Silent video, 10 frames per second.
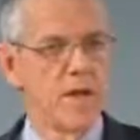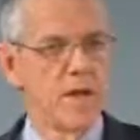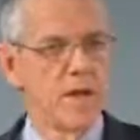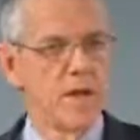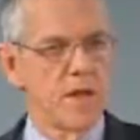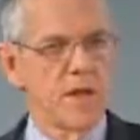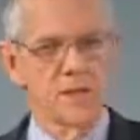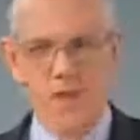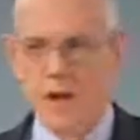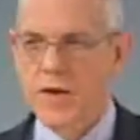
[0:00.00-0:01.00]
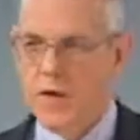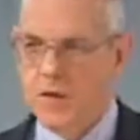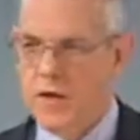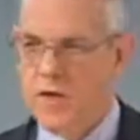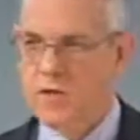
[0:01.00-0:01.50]
then it's not
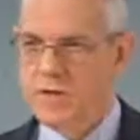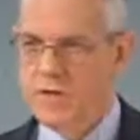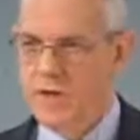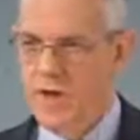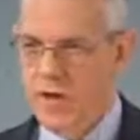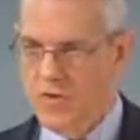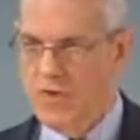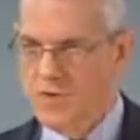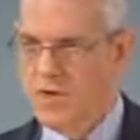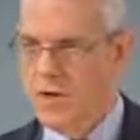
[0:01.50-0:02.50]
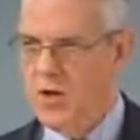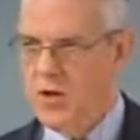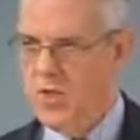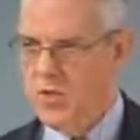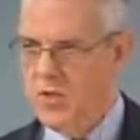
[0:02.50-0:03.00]
destructive anthropogenic
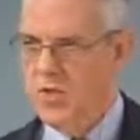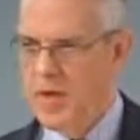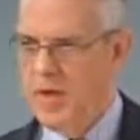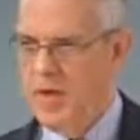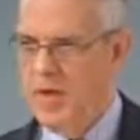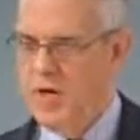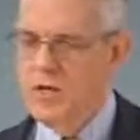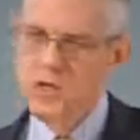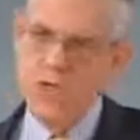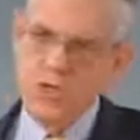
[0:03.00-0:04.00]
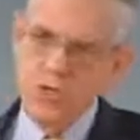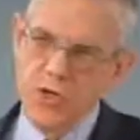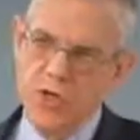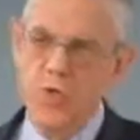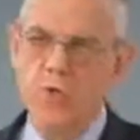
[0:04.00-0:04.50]
global warming. So there's
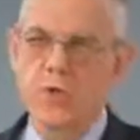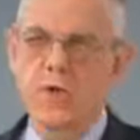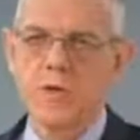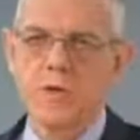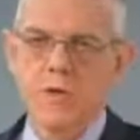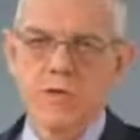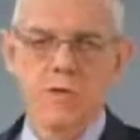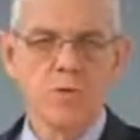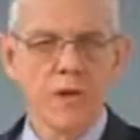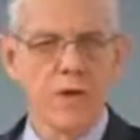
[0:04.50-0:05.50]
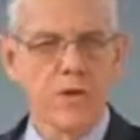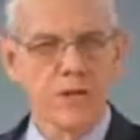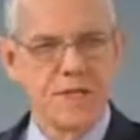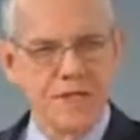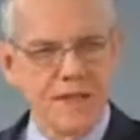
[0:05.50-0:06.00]
two, those two letters,
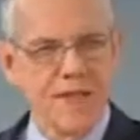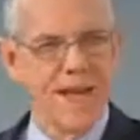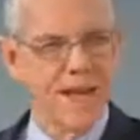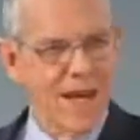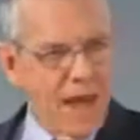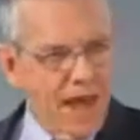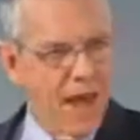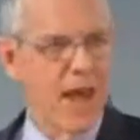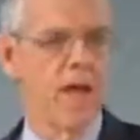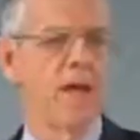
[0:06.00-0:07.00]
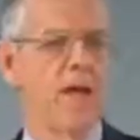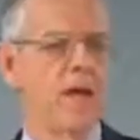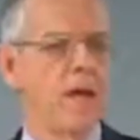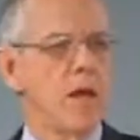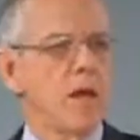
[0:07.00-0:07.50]
D and A,
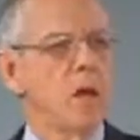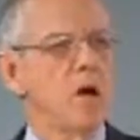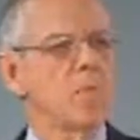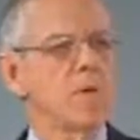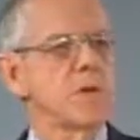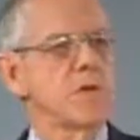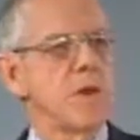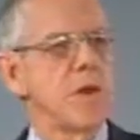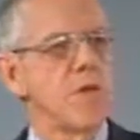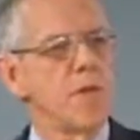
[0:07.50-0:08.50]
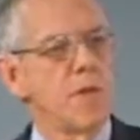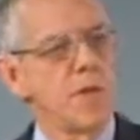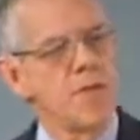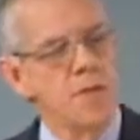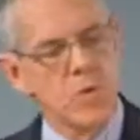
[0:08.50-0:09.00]
encompass what the,
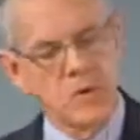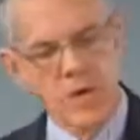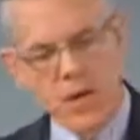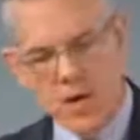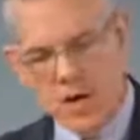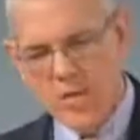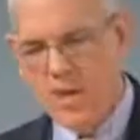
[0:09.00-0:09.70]
what the alarmists